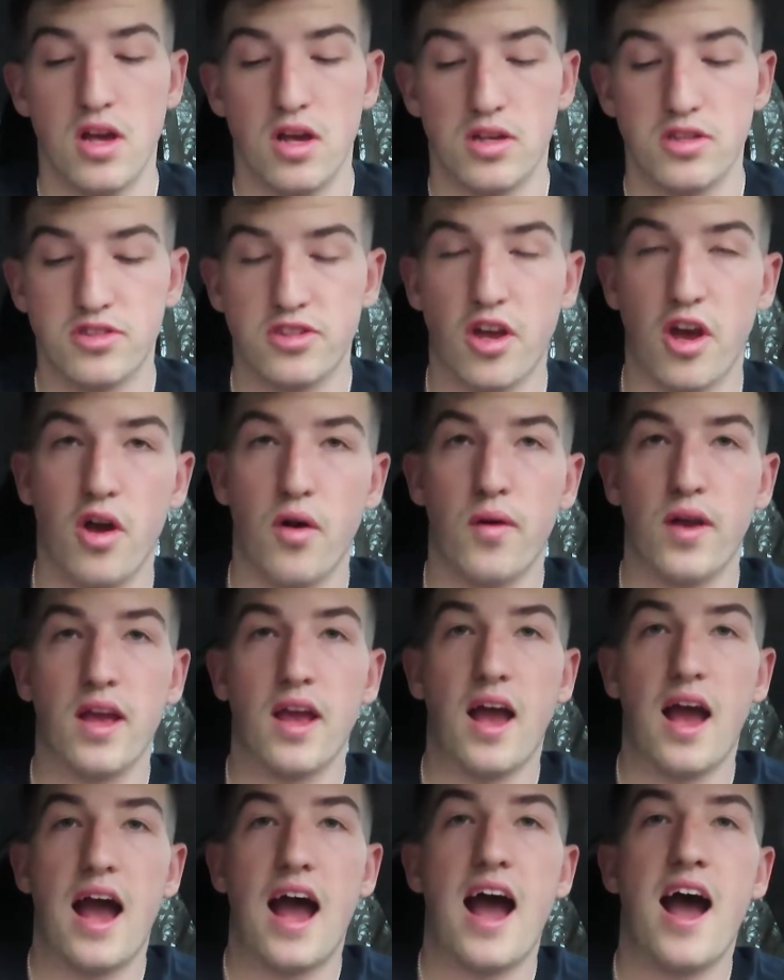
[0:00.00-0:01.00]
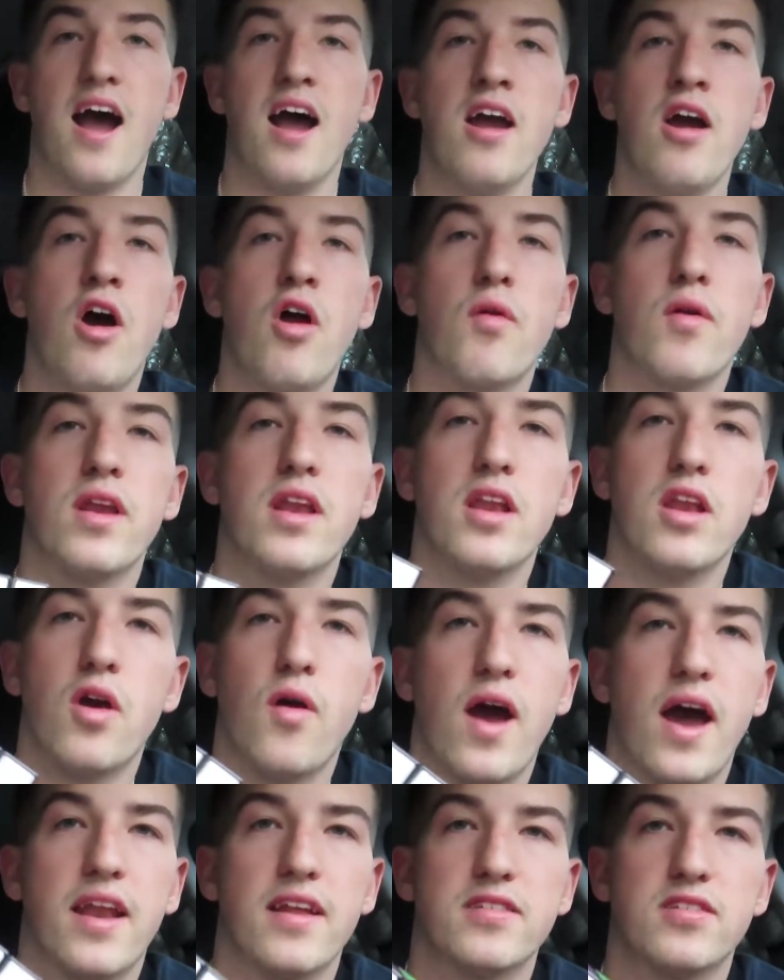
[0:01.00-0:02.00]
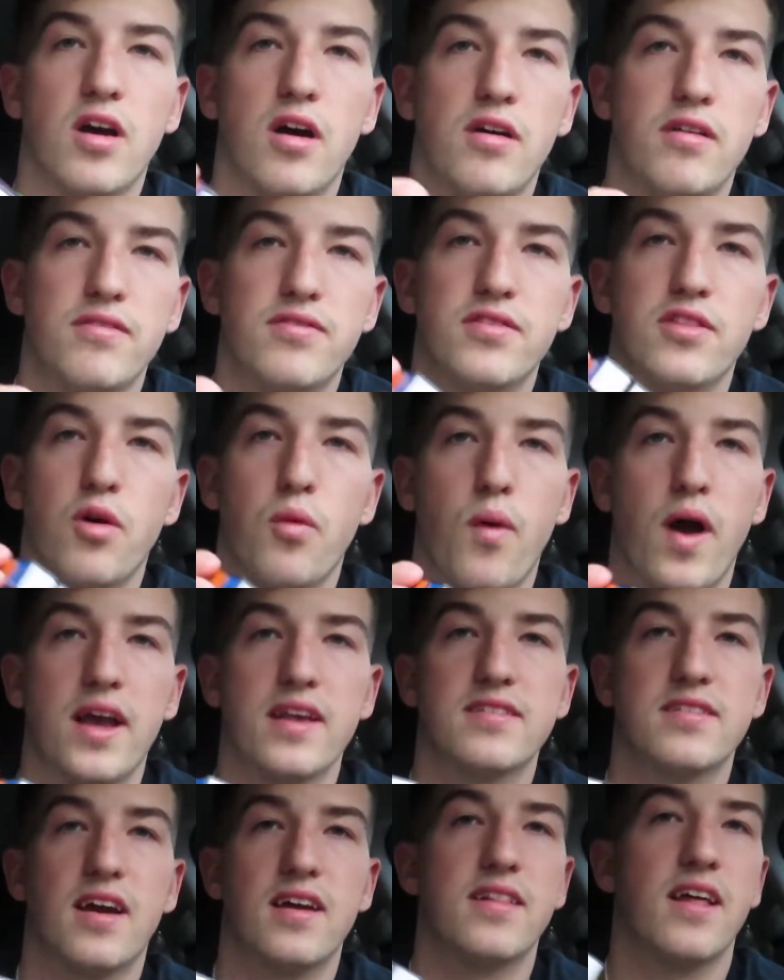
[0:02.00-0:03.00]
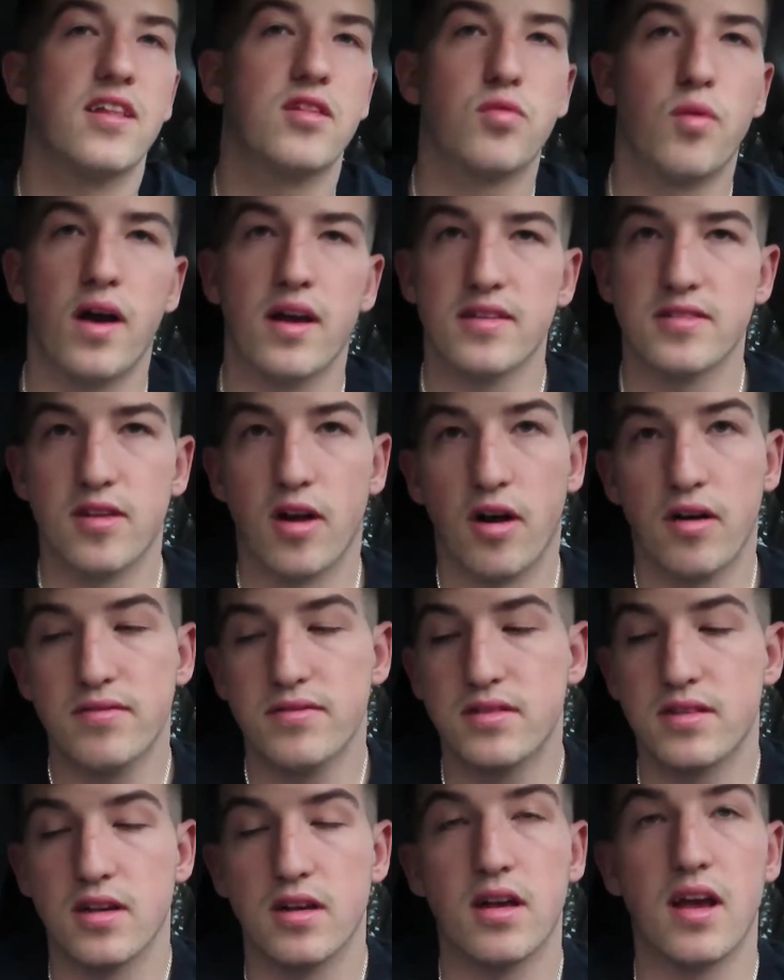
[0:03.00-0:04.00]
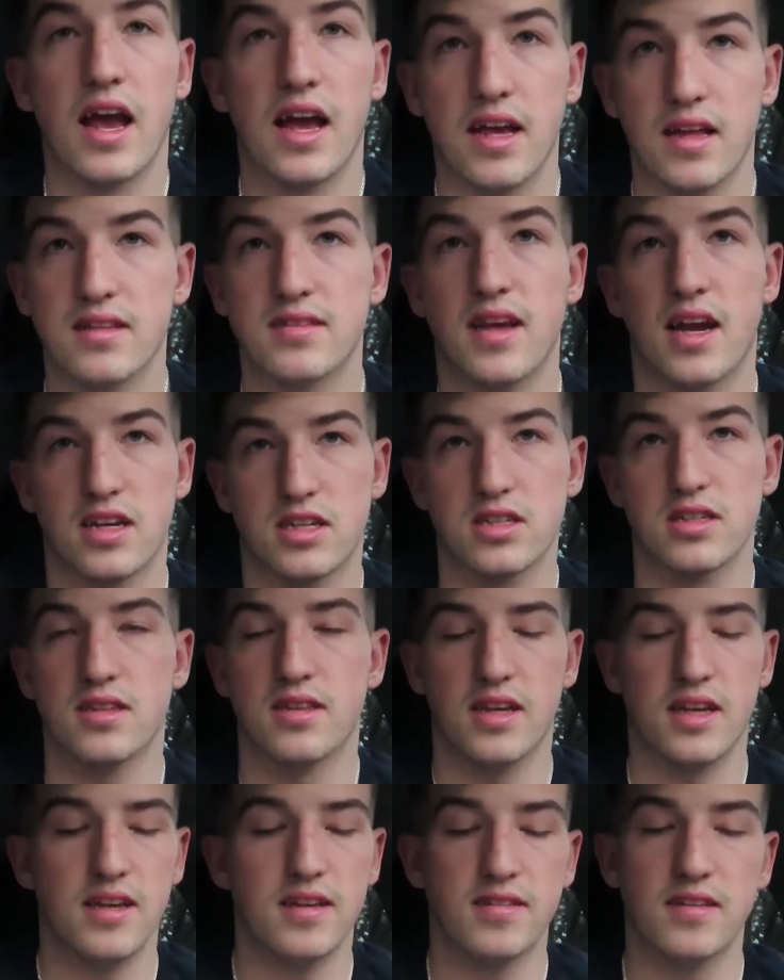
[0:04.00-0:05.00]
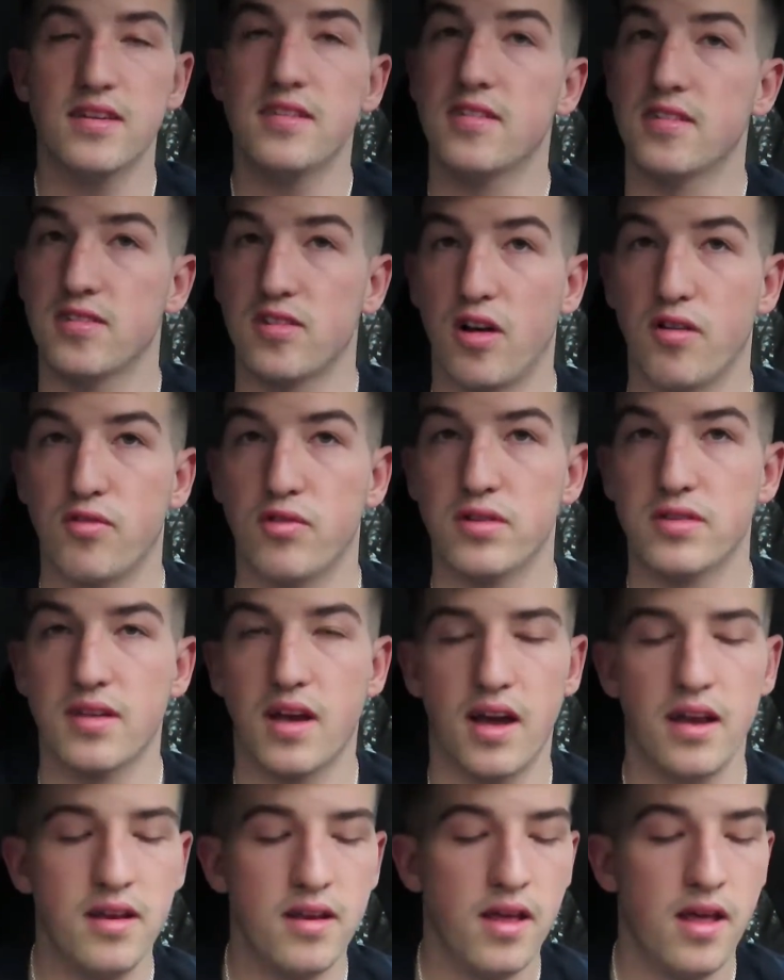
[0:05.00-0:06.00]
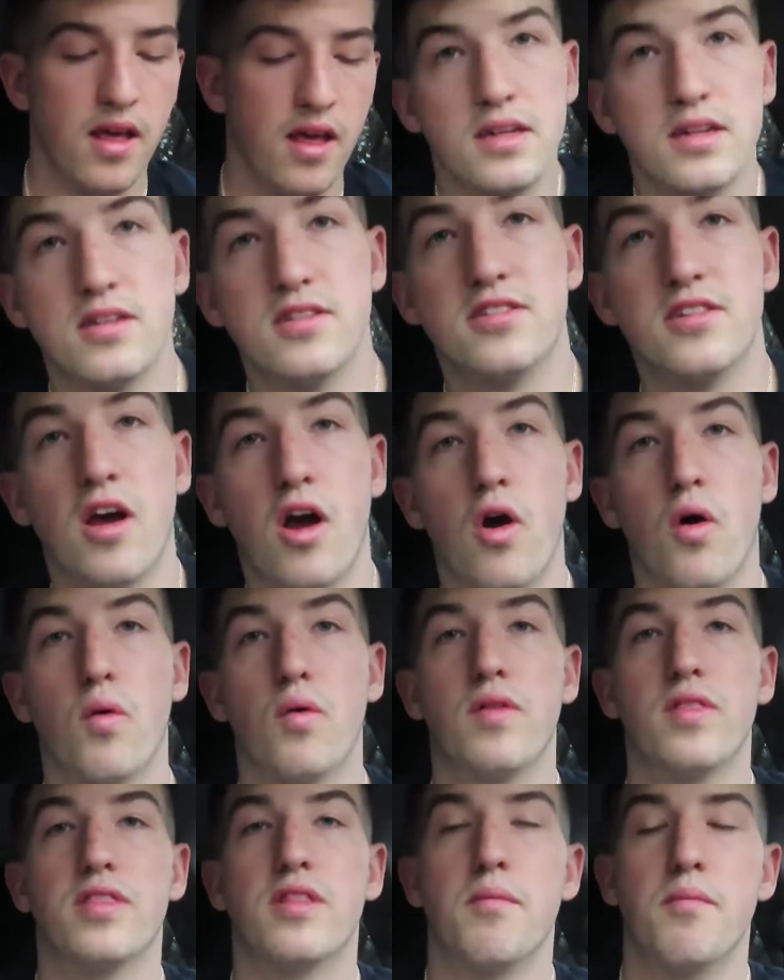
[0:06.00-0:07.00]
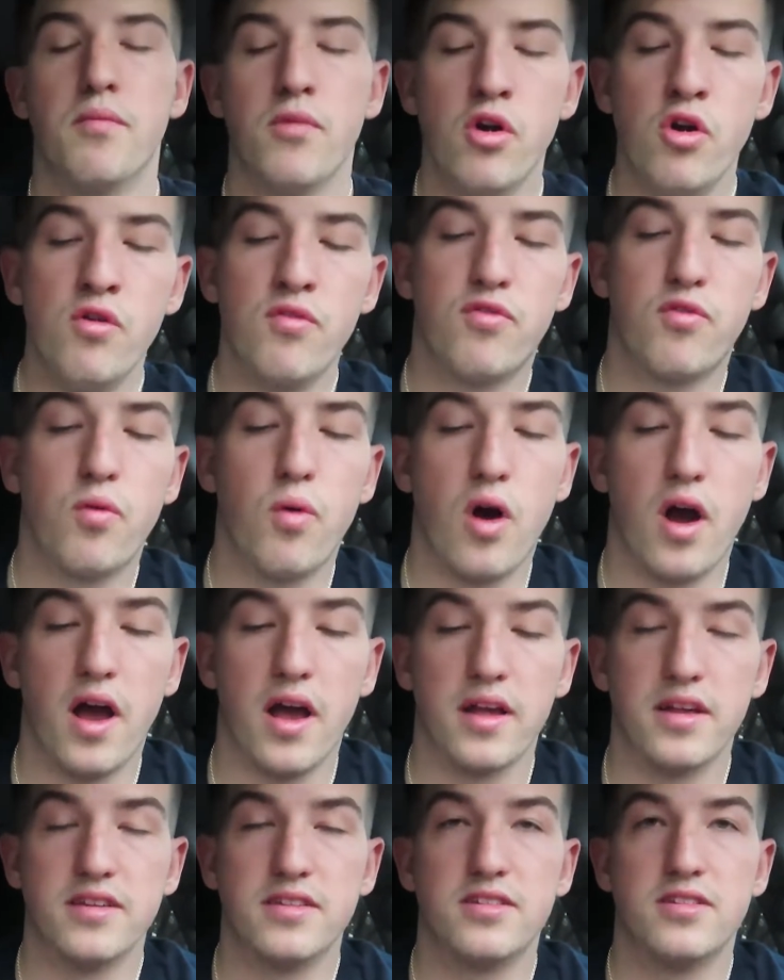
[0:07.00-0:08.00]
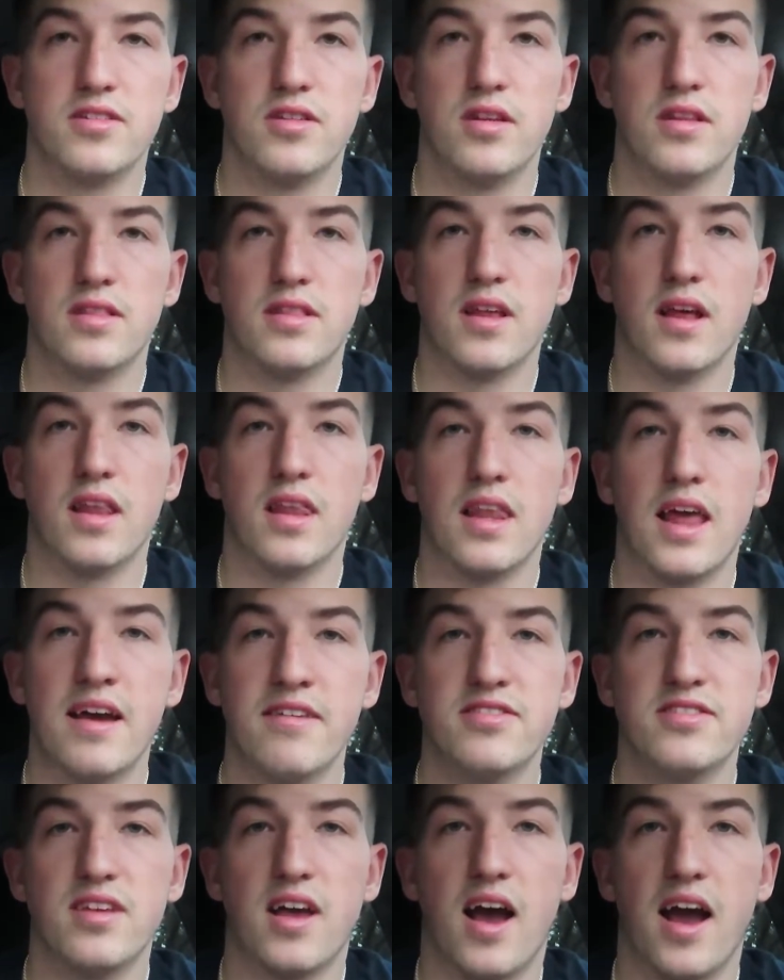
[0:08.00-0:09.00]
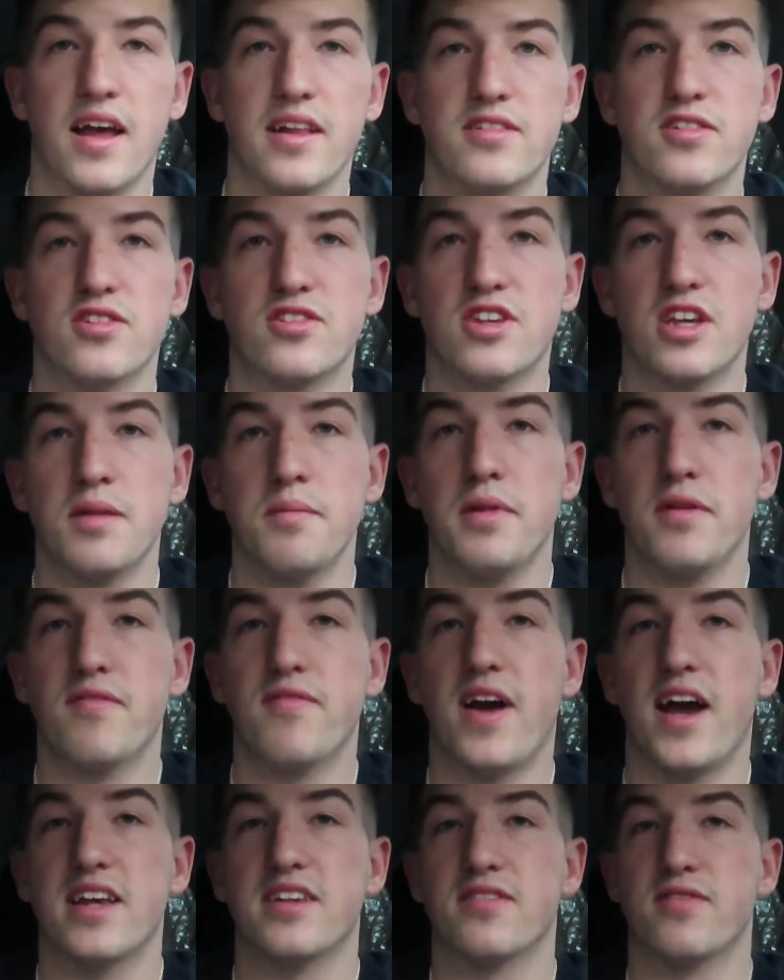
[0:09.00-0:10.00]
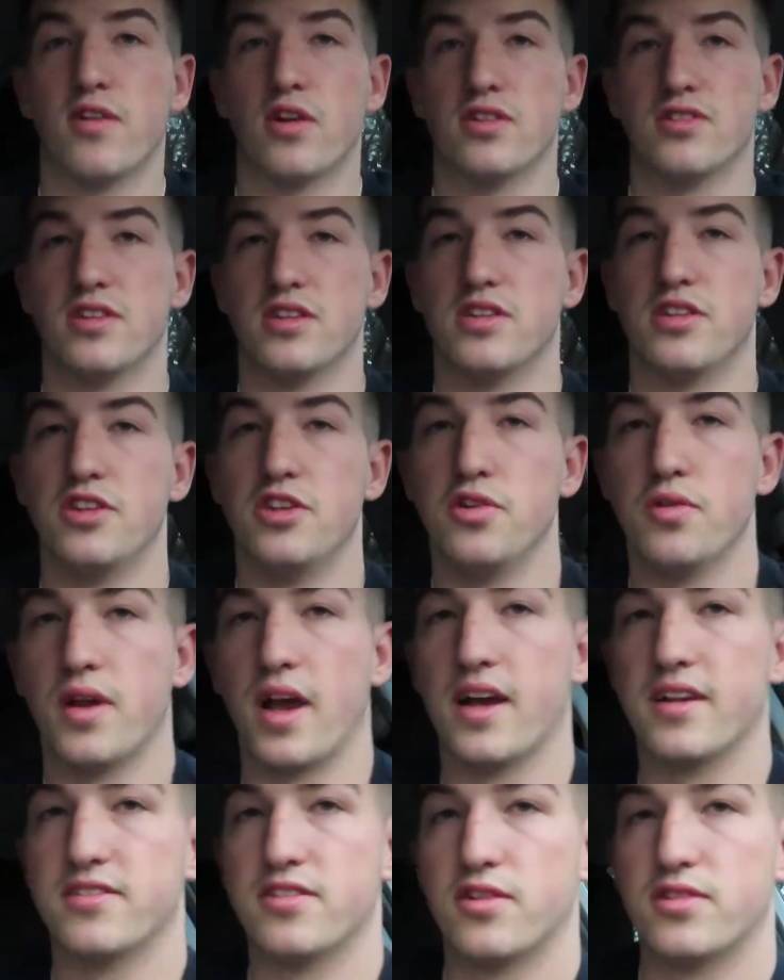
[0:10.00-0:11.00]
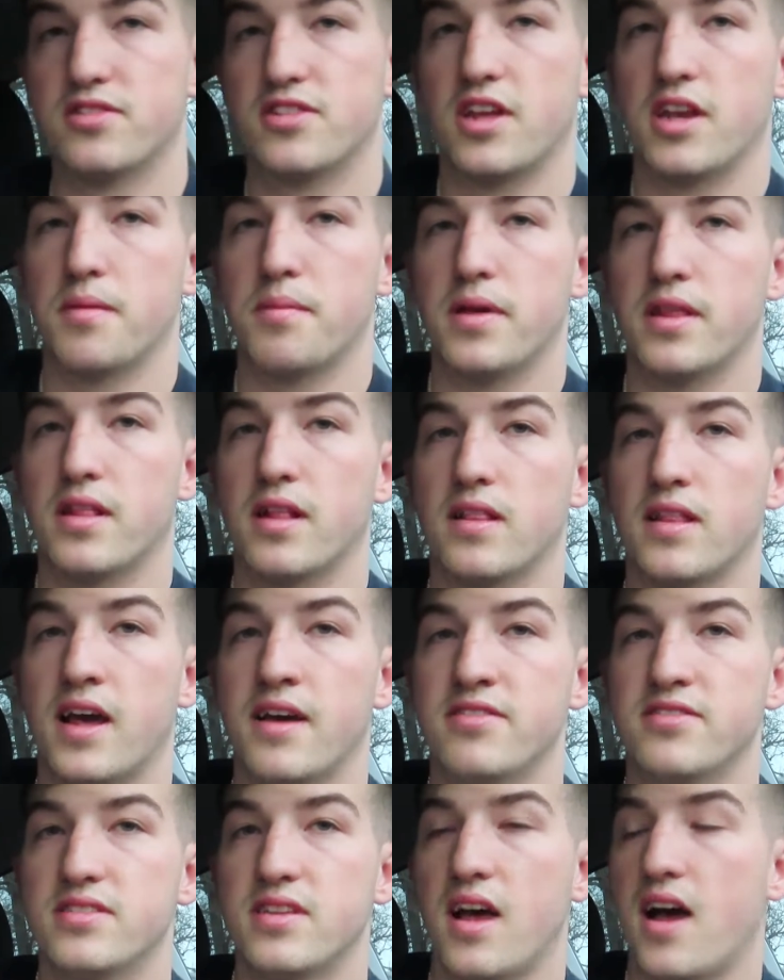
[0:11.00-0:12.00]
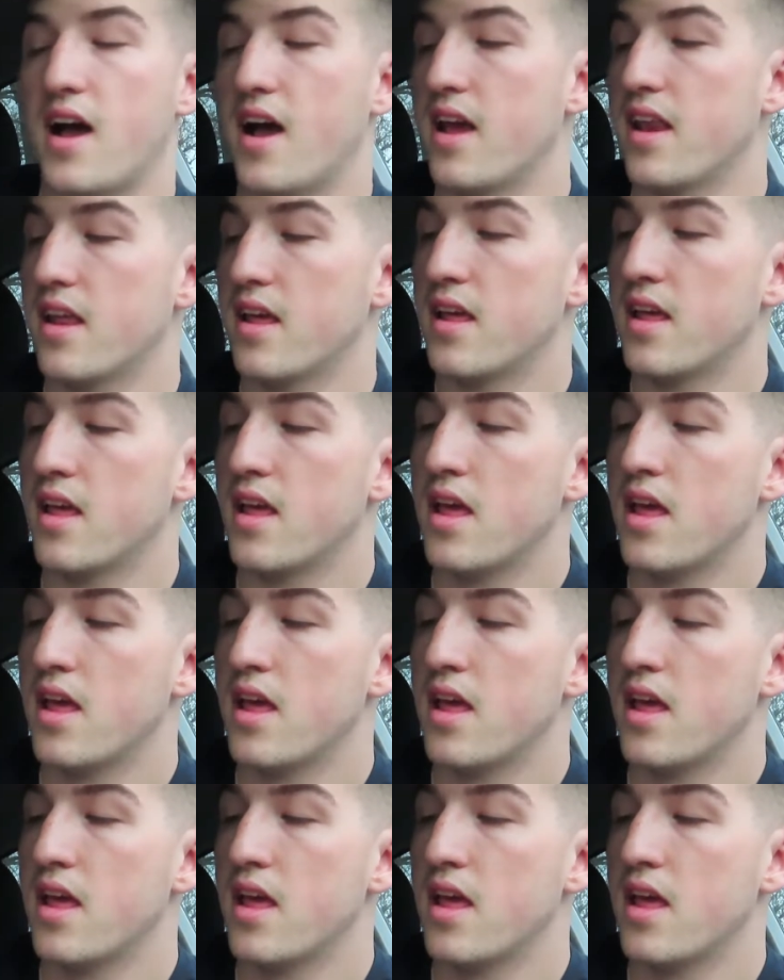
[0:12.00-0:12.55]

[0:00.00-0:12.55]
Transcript: So I already know how to solve the white side. That's why it solved. It's actually the easiest to solve one side. So the move was the left side. So it's gonna be vice versa to you guys. So it's gonna be the left side